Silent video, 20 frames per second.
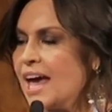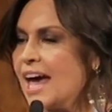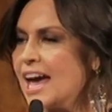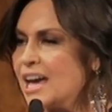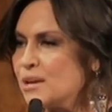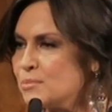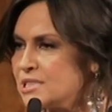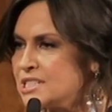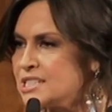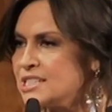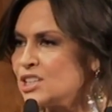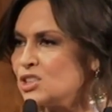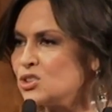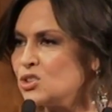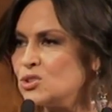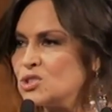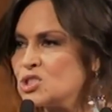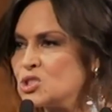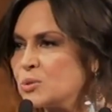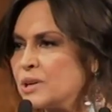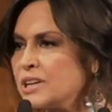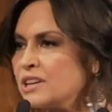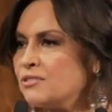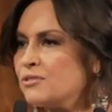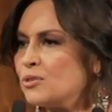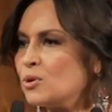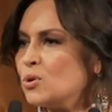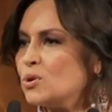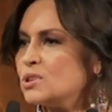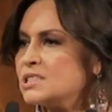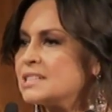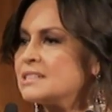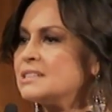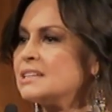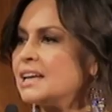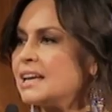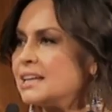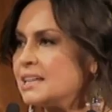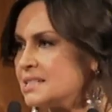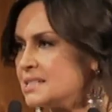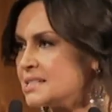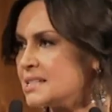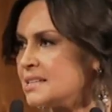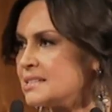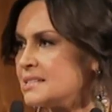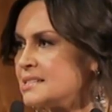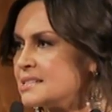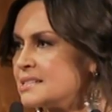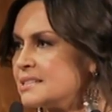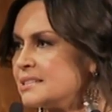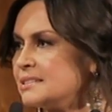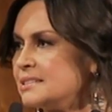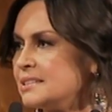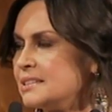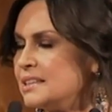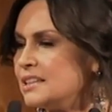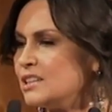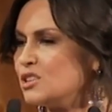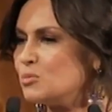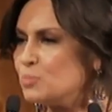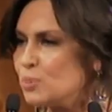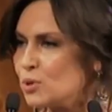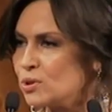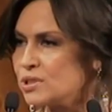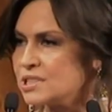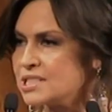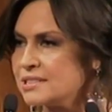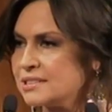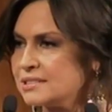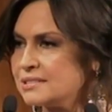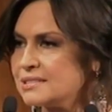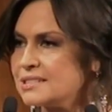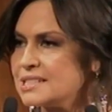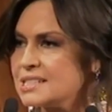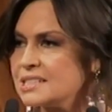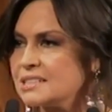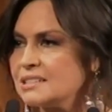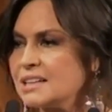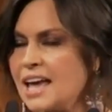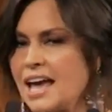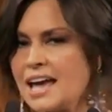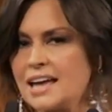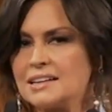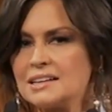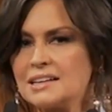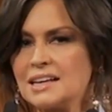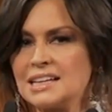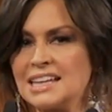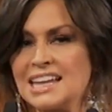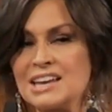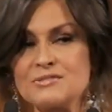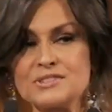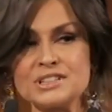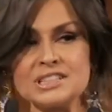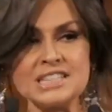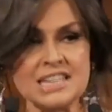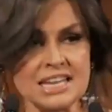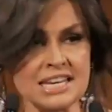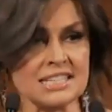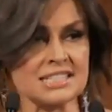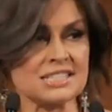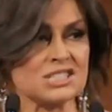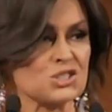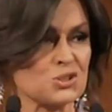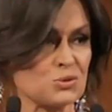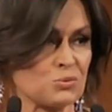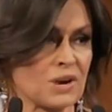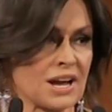ABC News 24 didn't yet exist. The Bulletin still had 11 years to